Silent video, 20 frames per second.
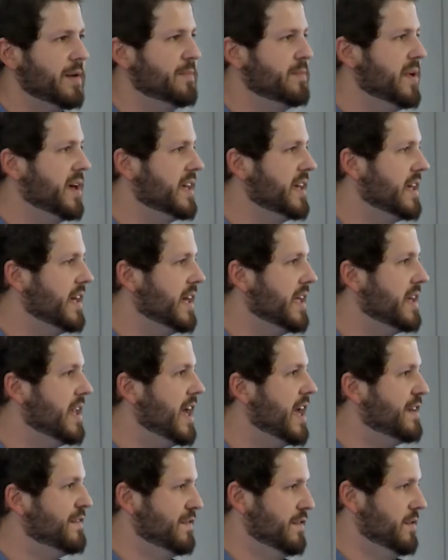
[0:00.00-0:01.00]
a bigot, and
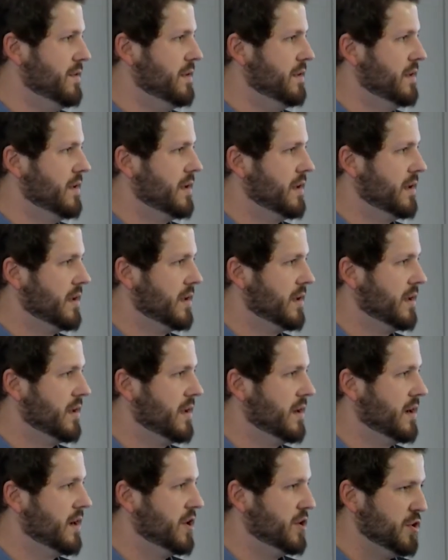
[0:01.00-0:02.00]
hateful.
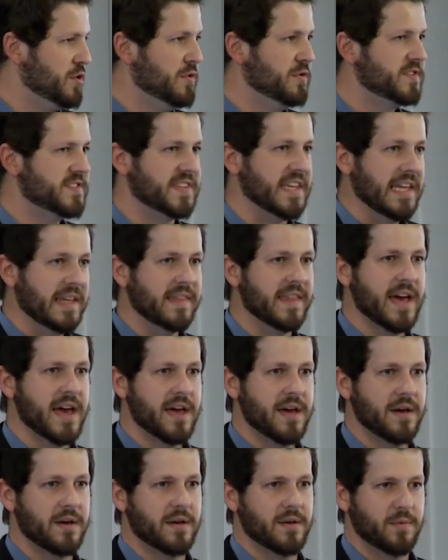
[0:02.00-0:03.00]
Are you seeing
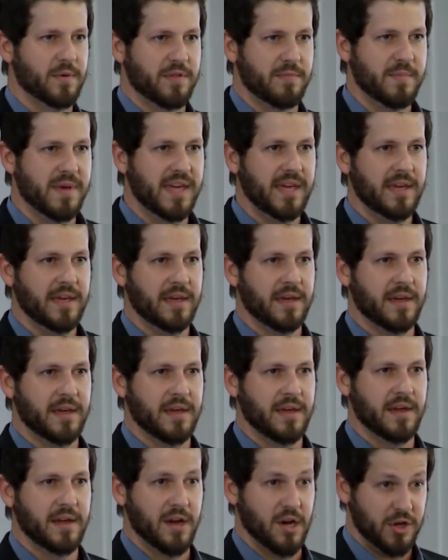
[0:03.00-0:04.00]
that with me?
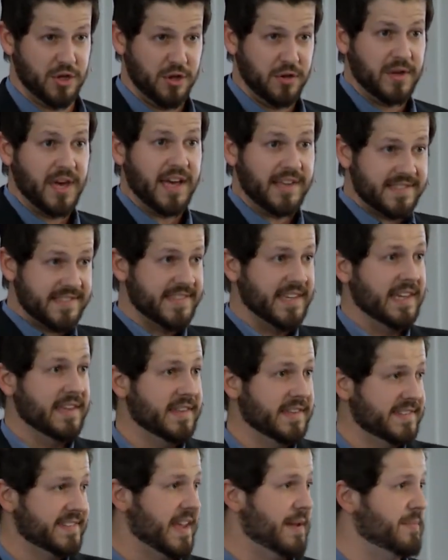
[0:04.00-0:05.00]
Are you guys seeing
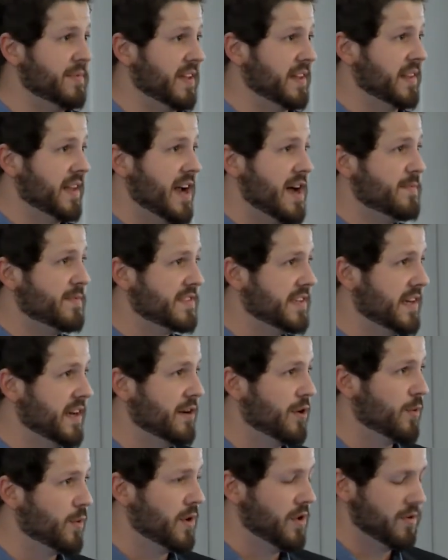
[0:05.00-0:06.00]
the same thing that I'm seeing in
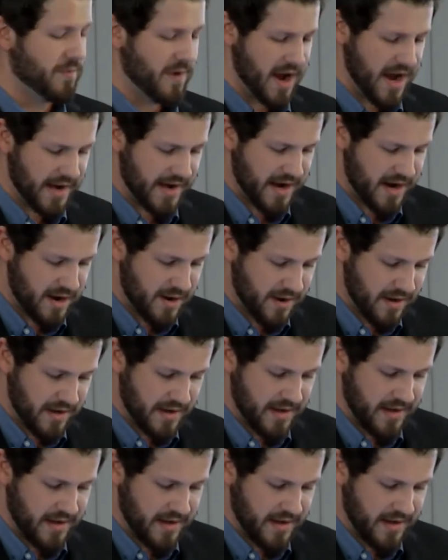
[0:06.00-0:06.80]
our world right now?